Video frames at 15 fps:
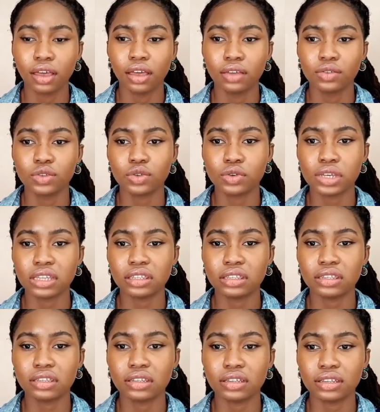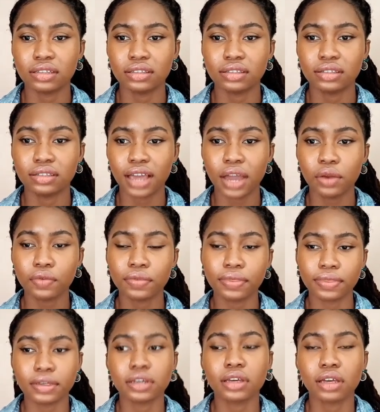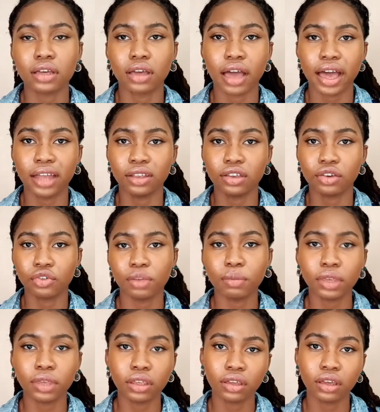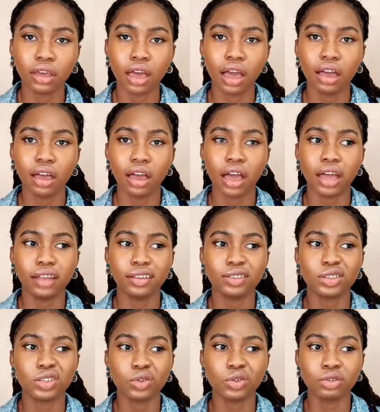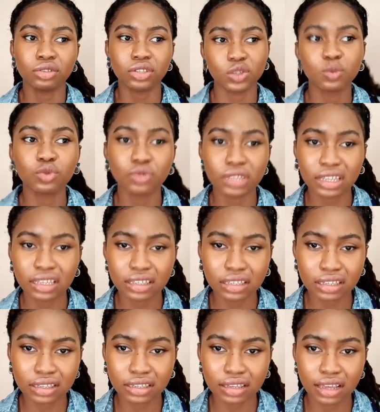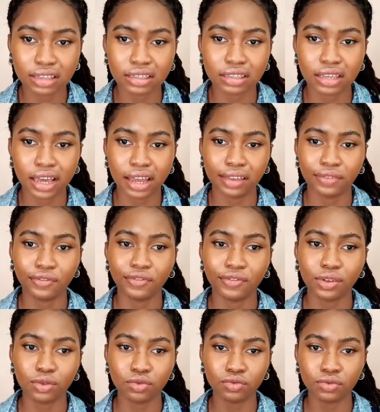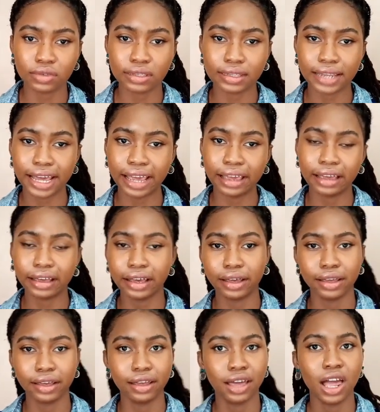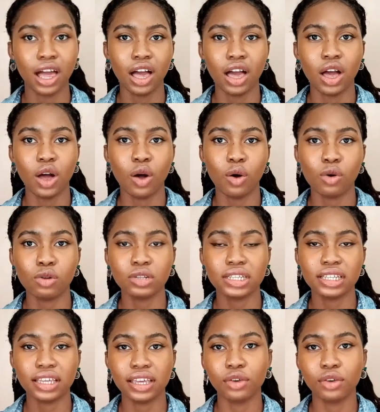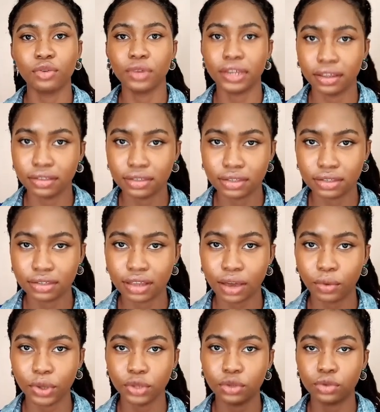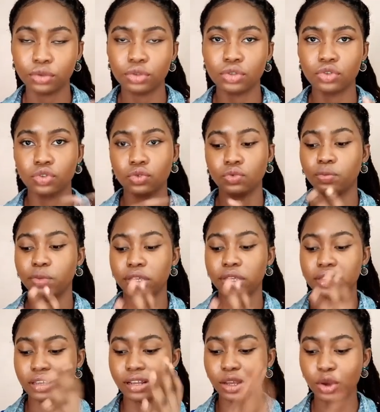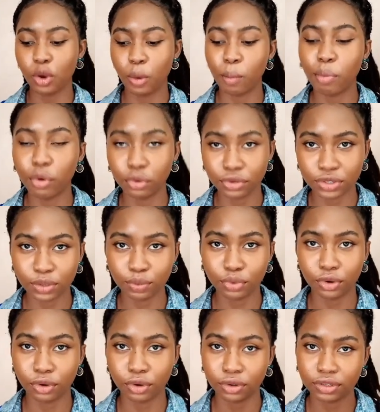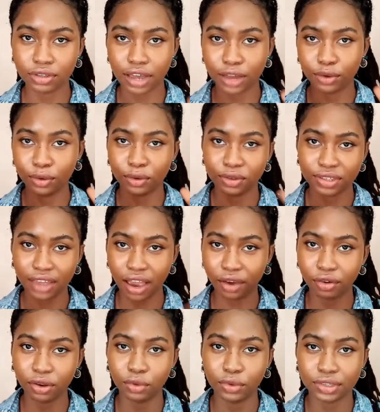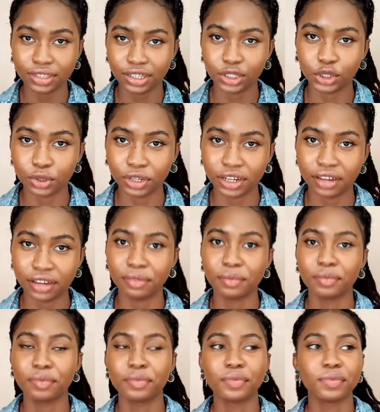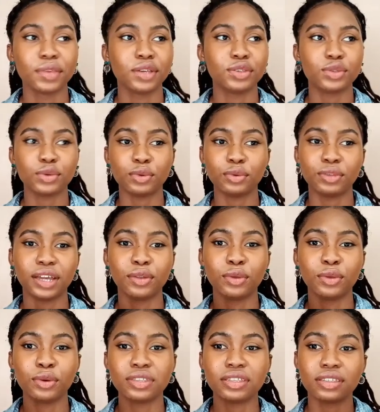So it's kind of thick and creamy, and it's not smooth in the sense that it feels like all the ingredients that were used to basically compose the products are not agreeing with each other. So they are not,